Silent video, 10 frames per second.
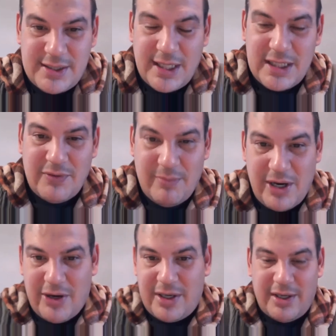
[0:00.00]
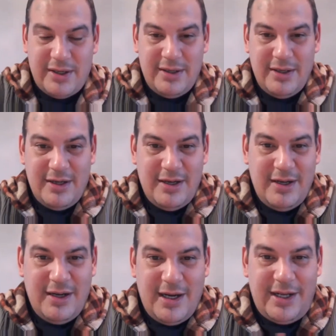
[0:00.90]
States of America,
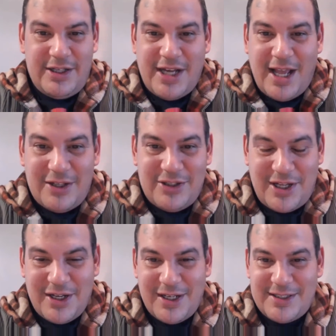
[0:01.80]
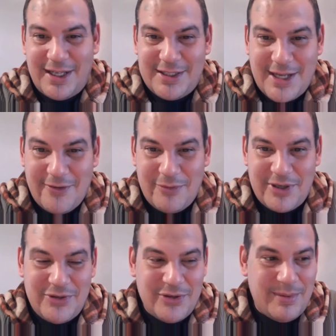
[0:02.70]
and he challenged the United States
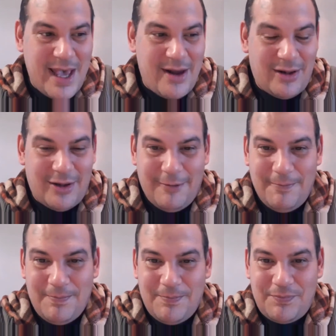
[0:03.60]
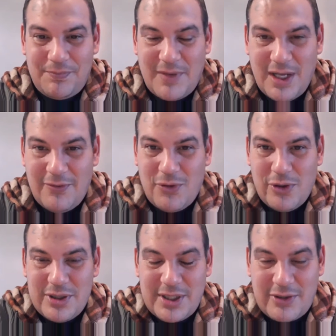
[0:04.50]
government to a battle. And of
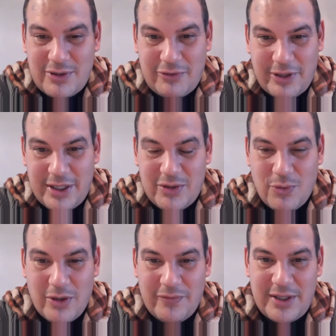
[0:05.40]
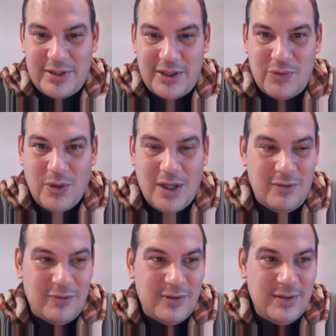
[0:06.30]
course, it created the War of
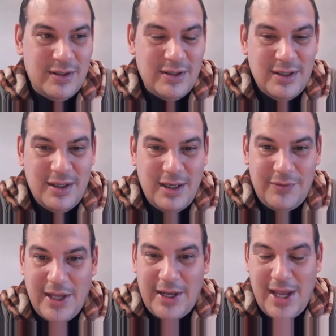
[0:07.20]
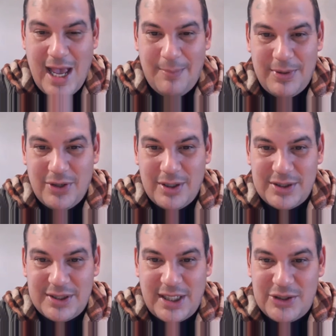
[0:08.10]
1812. And that happened on
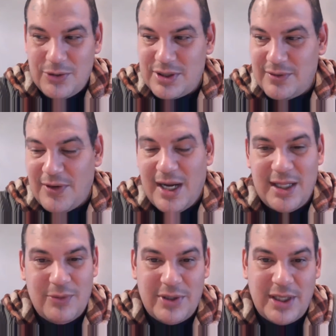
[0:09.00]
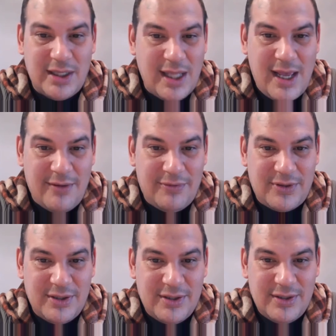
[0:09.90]
St. Joseph Island when they
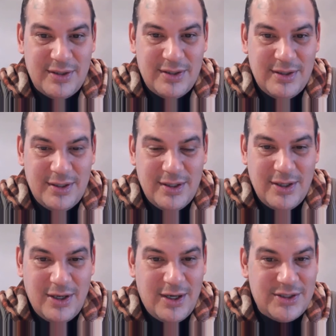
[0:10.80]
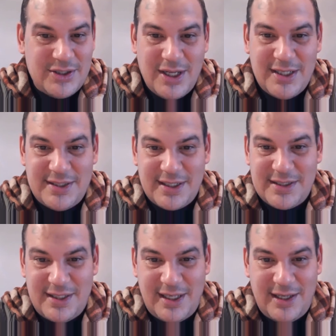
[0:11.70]
left on July
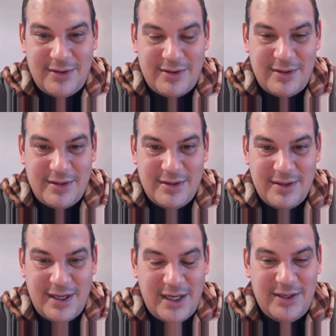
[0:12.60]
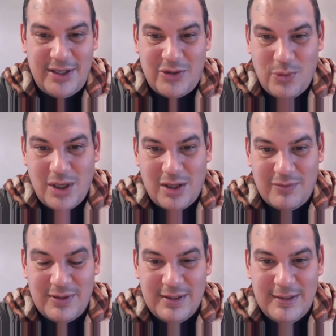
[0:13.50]
16th, 1812.